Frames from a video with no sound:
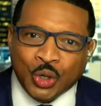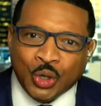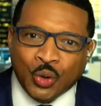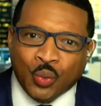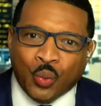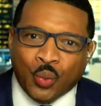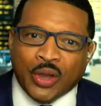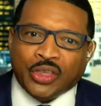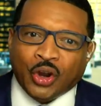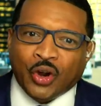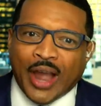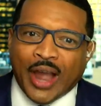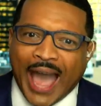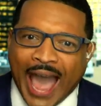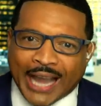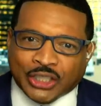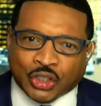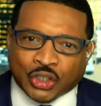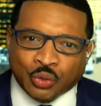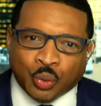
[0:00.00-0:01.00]
with her
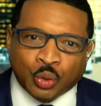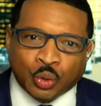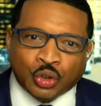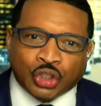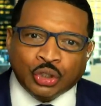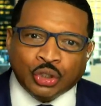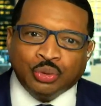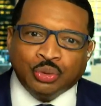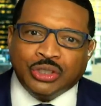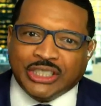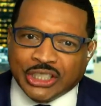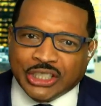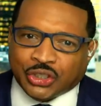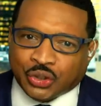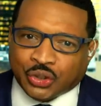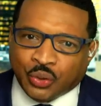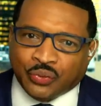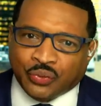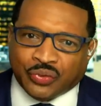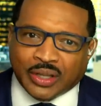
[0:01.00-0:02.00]
actual
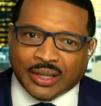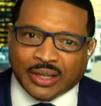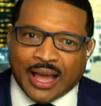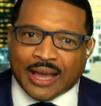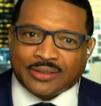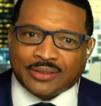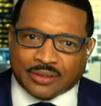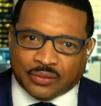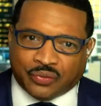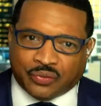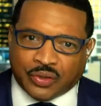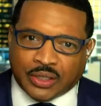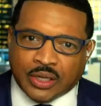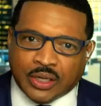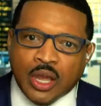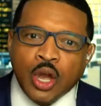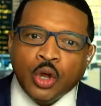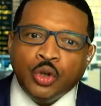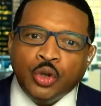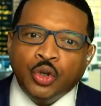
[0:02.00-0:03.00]
judicial philosophy
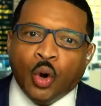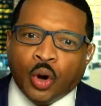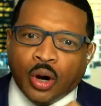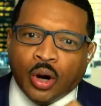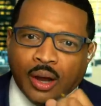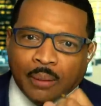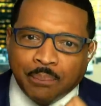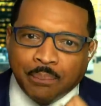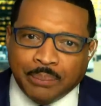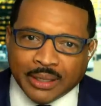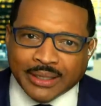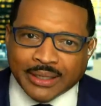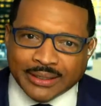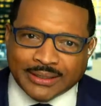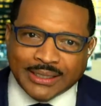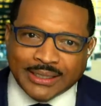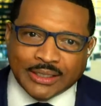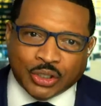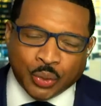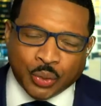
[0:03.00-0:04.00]
nor
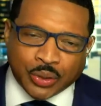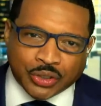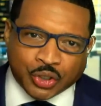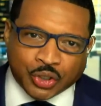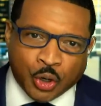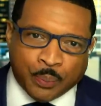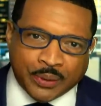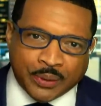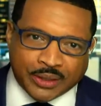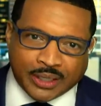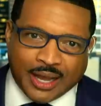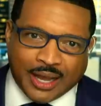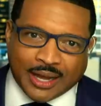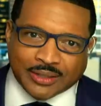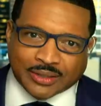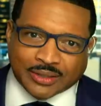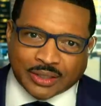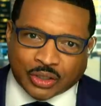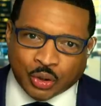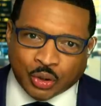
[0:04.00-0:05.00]
ability to interpret the
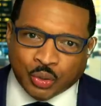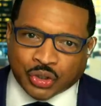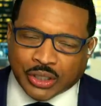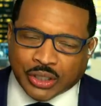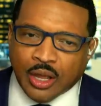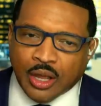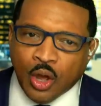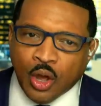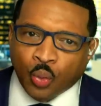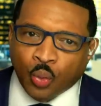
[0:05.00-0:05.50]
Constitution,